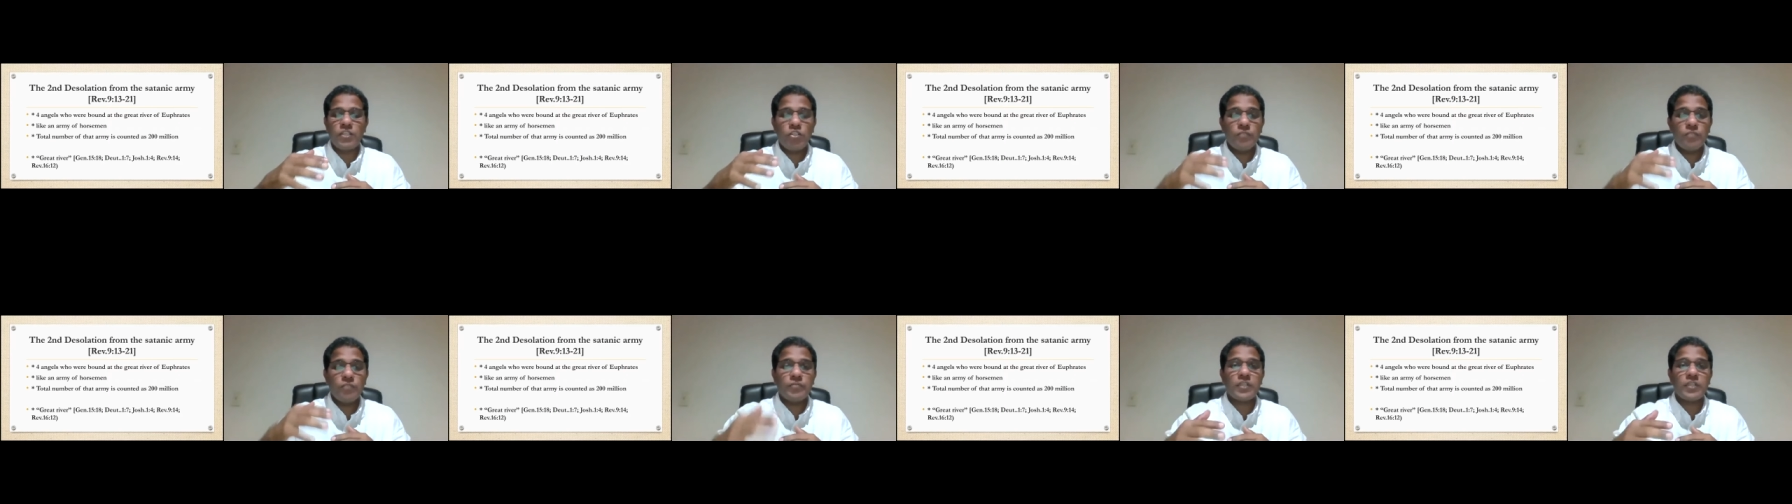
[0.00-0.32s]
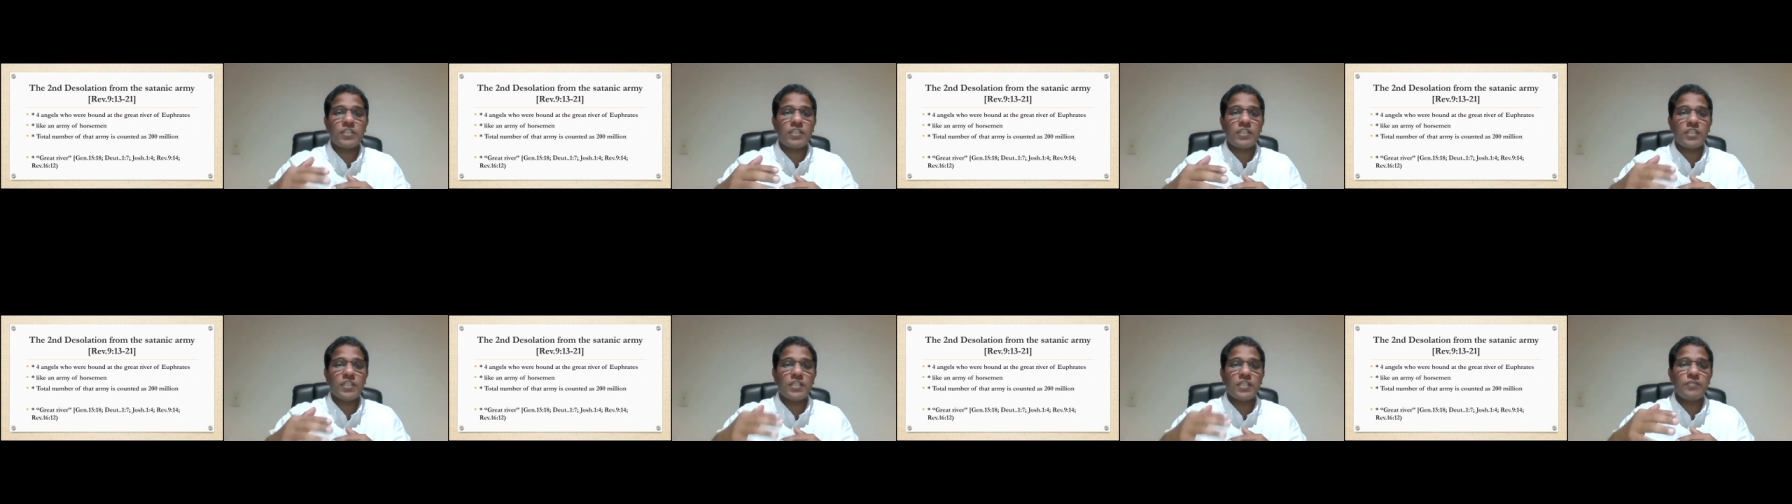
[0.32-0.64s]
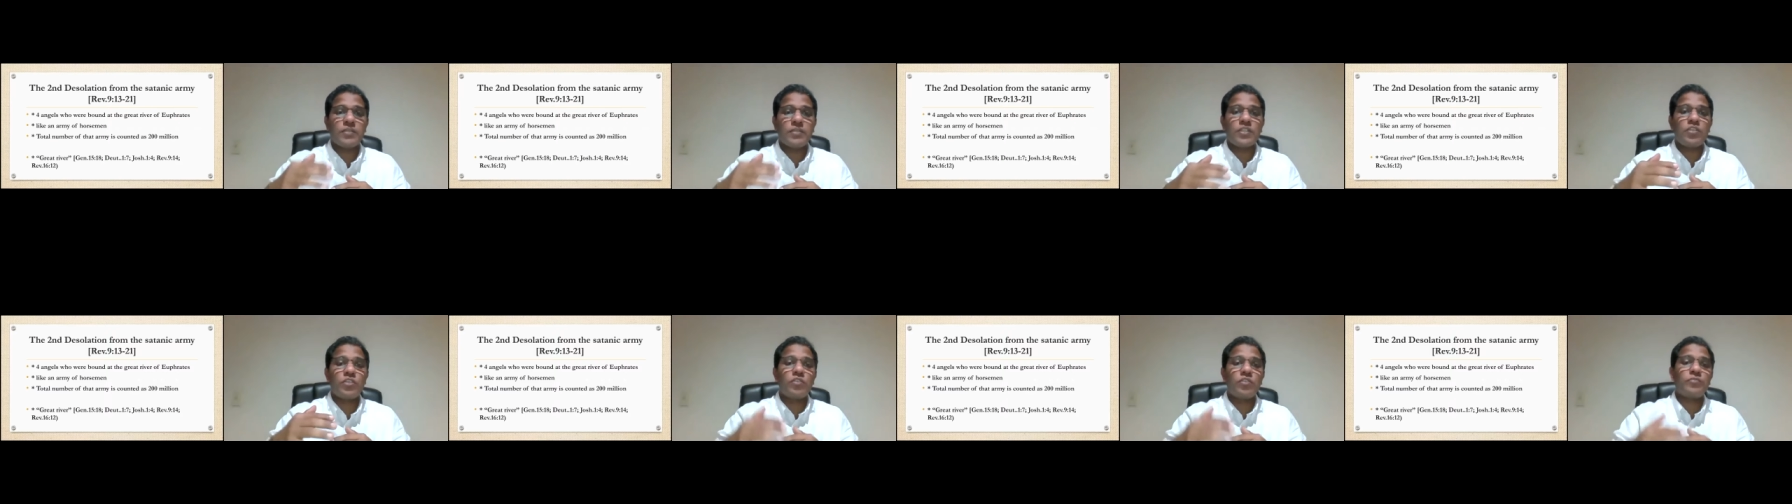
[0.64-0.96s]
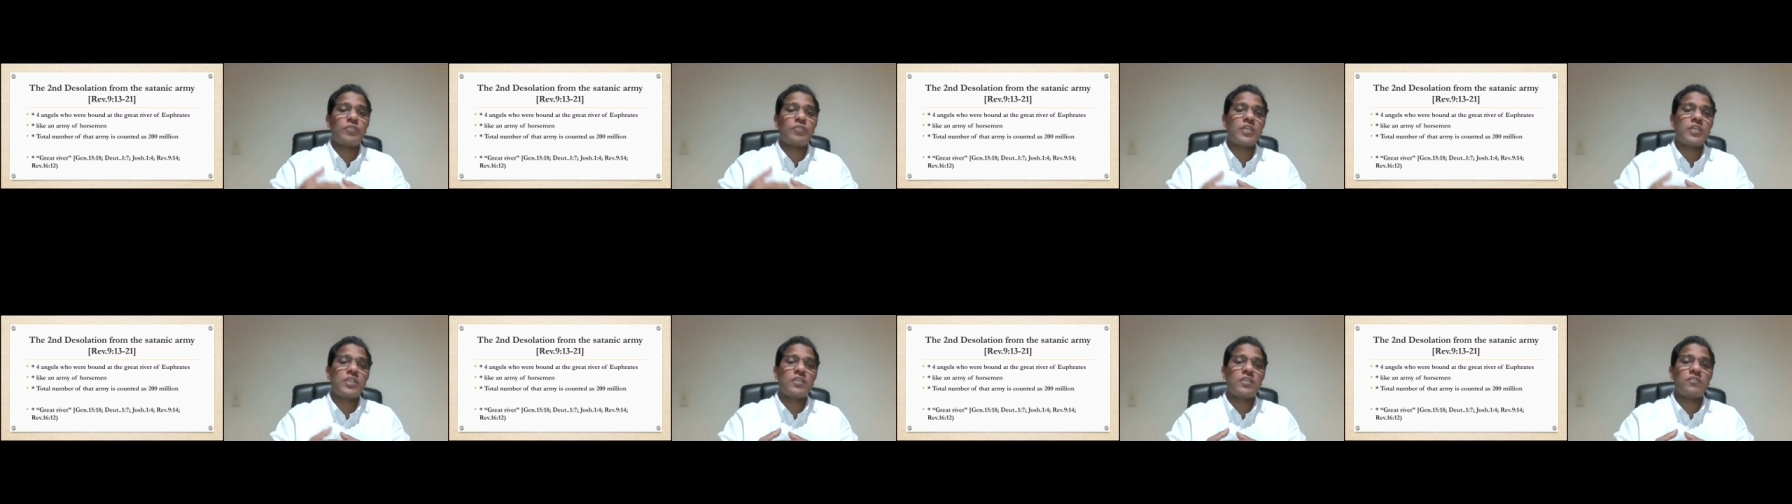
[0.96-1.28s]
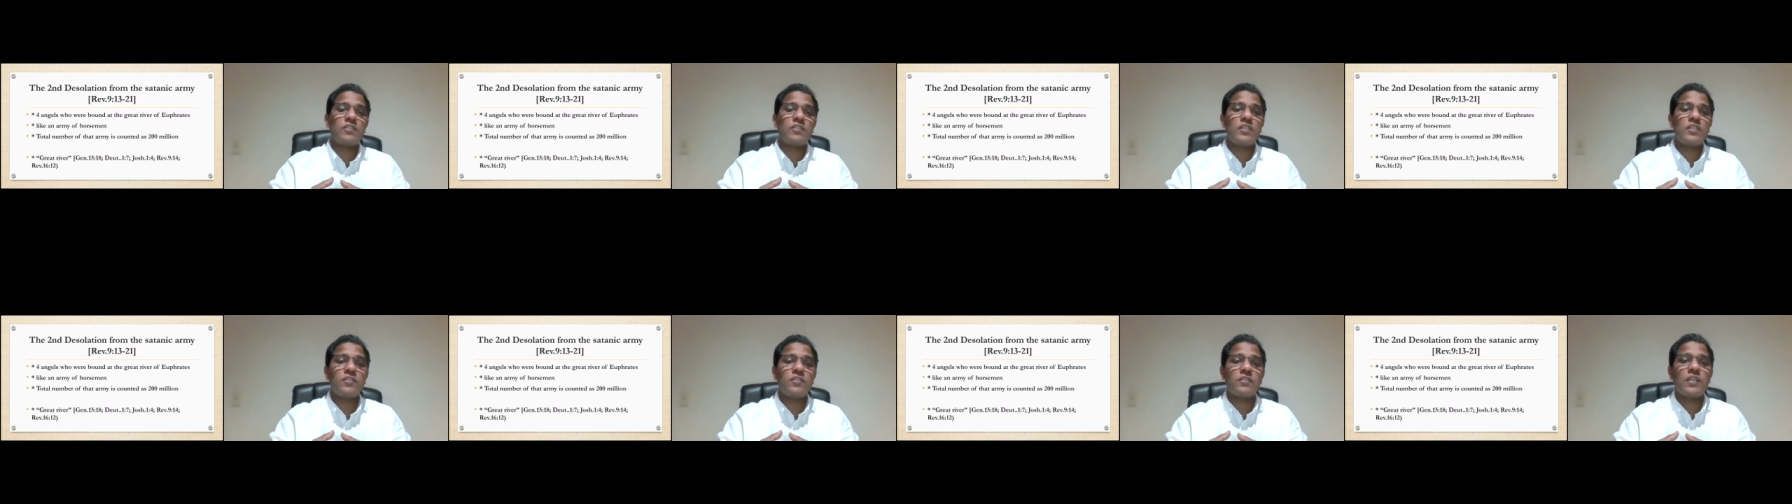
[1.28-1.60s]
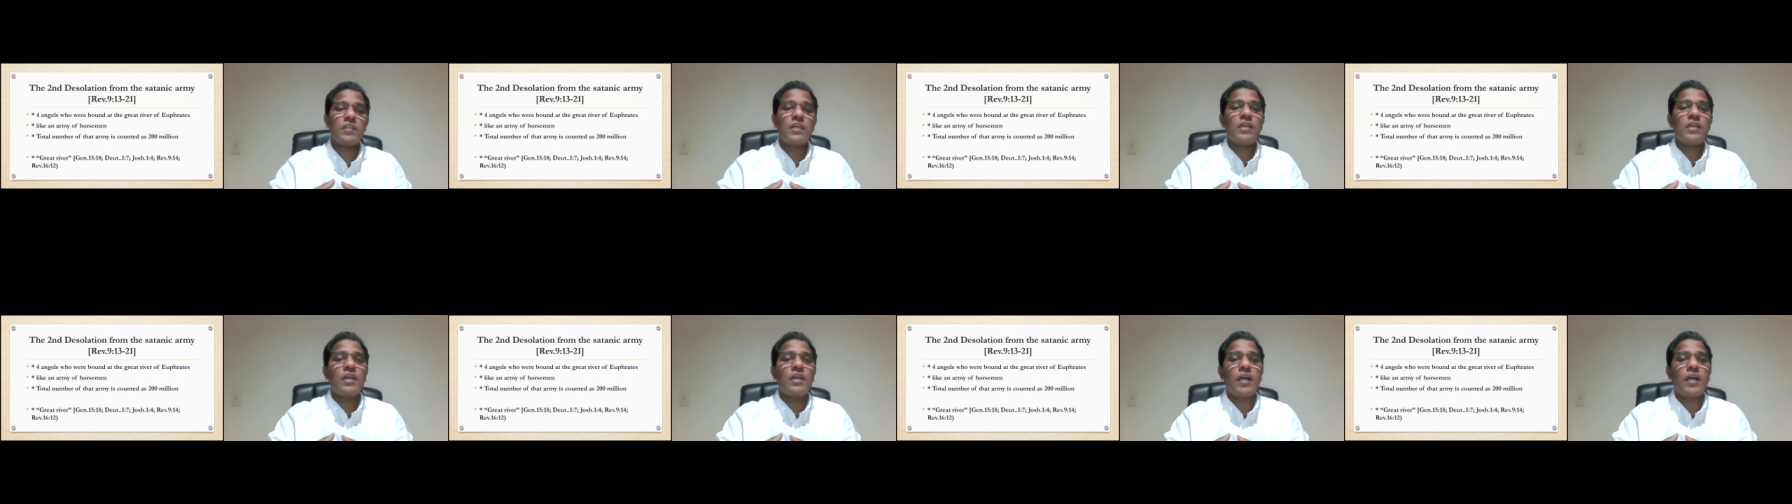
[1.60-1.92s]
Euphrates, the river Euphrates is
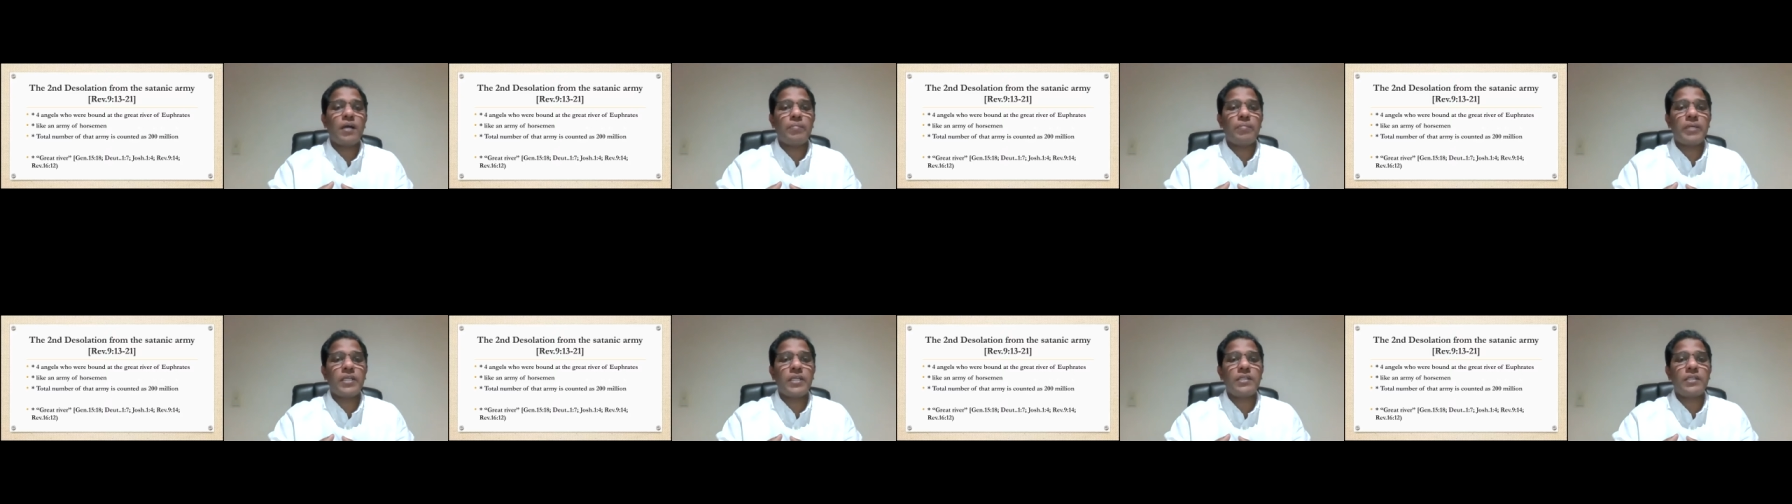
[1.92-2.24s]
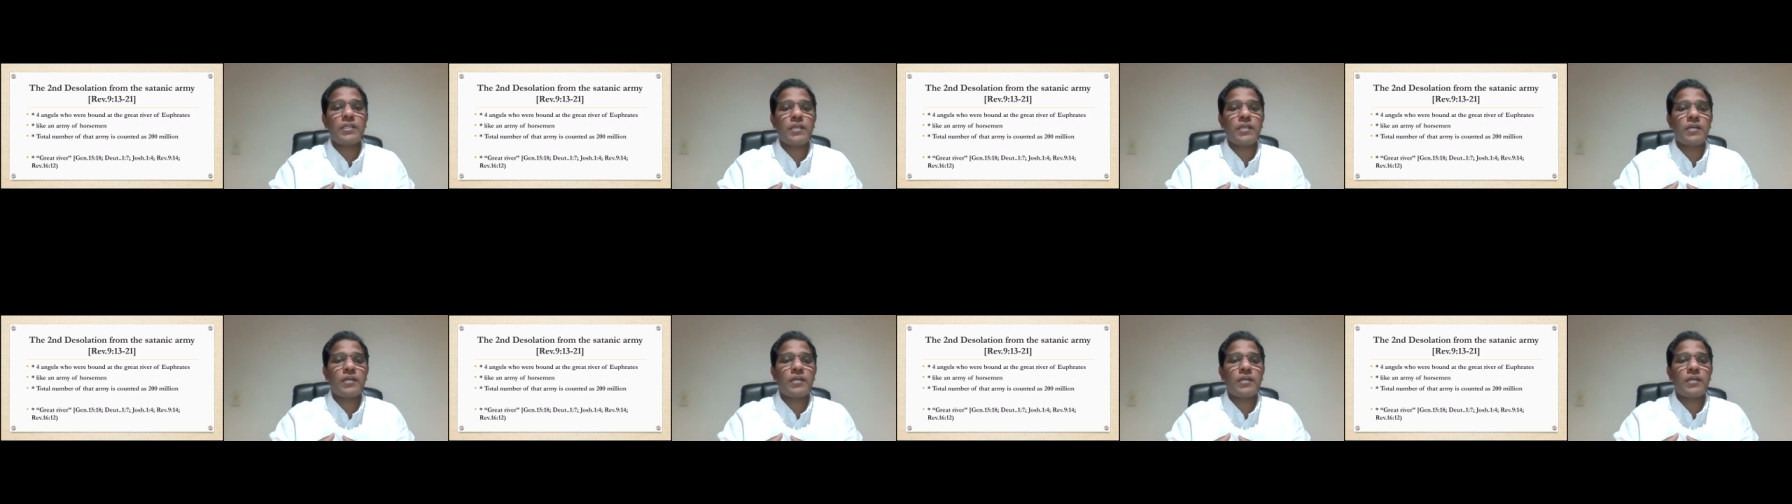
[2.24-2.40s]
I mean,